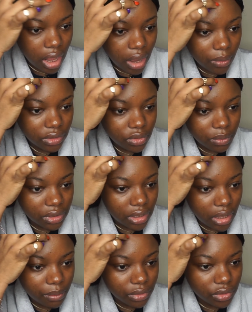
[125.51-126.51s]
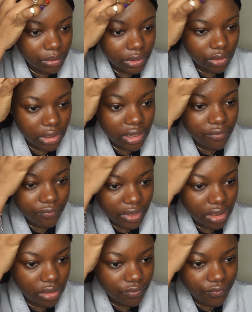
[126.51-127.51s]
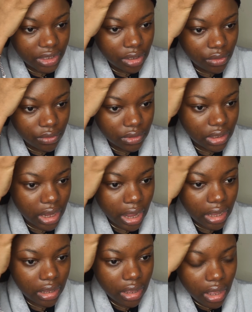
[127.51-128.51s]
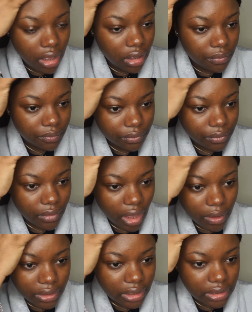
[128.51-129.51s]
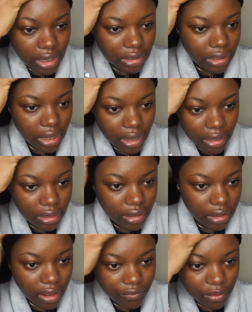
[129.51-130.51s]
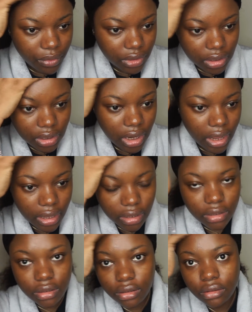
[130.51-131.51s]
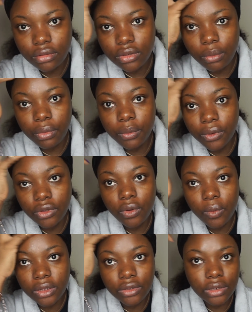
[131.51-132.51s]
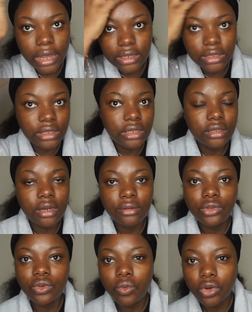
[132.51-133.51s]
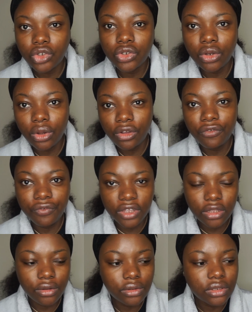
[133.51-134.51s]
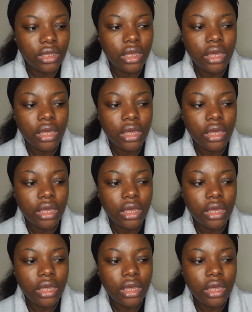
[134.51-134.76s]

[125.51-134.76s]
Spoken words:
I want to be able to be doing a videos. Like I understand like everybody, like some people don't want to like sit down to watch long videos.